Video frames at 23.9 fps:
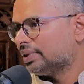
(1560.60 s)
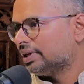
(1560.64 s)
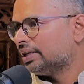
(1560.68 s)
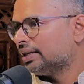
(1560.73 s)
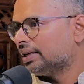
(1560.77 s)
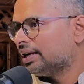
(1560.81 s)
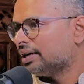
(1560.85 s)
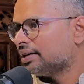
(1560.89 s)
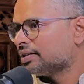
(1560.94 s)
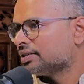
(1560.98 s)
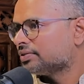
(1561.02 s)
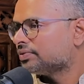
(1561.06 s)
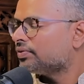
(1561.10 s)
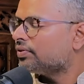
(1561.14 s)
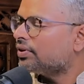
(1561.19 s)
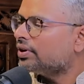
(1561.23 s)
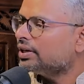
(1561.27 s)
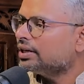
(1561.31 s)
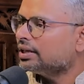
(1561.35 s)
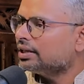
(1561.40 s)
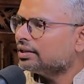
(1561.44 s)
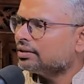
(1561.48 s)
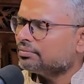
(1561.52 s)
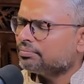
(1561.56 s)
That is
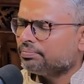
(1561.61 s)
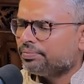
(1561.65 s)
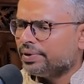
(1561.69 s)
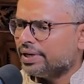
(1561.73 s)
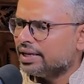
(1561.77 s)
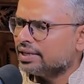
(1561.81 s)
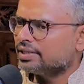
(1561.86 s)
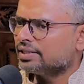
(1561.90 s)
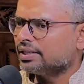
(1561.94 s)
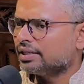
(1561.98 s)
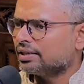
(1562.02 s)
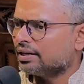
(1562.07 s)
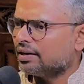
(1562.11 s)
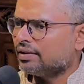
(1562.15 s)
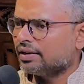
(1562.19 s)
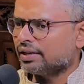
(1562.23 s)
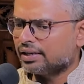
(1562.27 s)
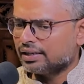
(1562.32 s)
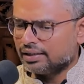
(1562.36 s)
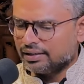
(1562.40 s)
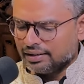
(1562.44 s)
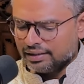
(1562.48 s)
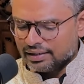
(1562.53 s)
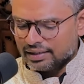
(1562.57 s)
what basic
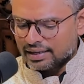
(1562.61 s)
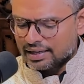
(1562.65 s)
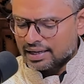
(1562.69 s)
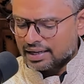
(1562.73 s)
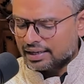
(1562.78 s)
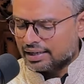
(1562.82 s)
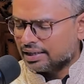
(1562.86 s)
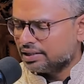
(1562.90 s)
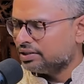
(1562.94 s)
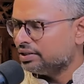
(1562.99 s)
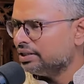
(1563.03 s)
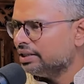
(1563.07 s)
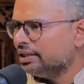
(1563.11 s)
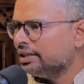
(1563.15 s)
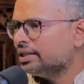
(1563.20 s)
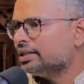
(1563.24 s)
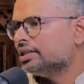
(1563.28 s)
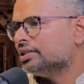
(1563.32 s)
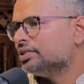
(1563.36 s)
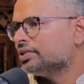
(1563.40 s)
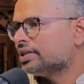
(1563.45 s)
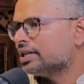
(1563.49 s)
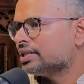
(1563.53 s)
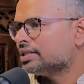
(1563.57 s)
our Indian
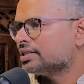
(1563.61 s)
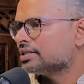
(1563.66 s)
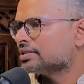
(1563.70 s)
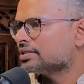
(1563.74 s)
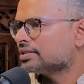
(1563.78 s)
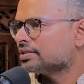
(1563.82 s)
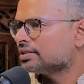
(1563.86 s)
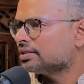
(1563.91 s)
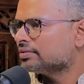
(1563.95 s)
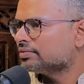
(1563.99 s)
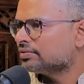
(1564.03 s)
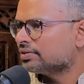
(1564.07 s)
education system